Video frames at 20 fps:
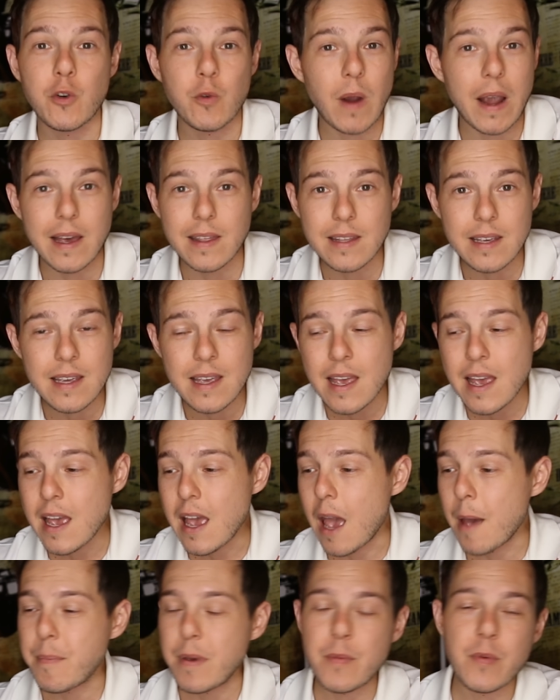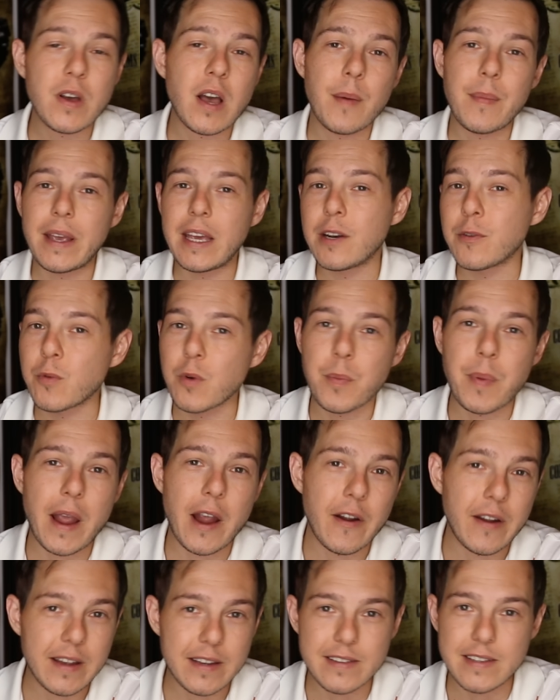correctly, and people coming in and
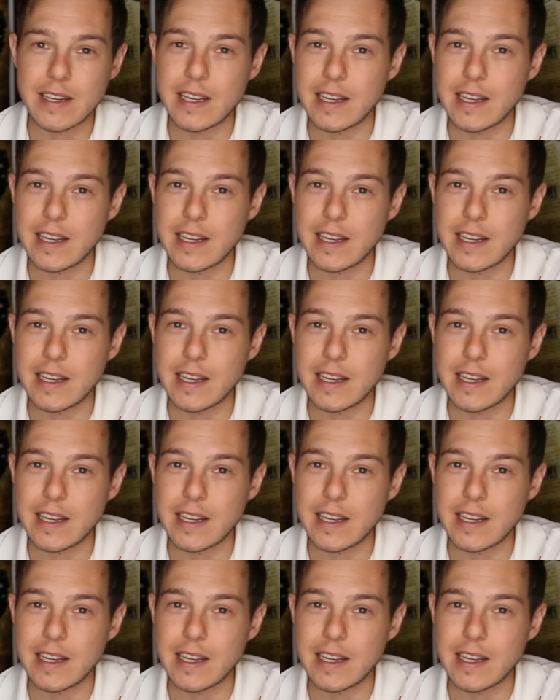repairing as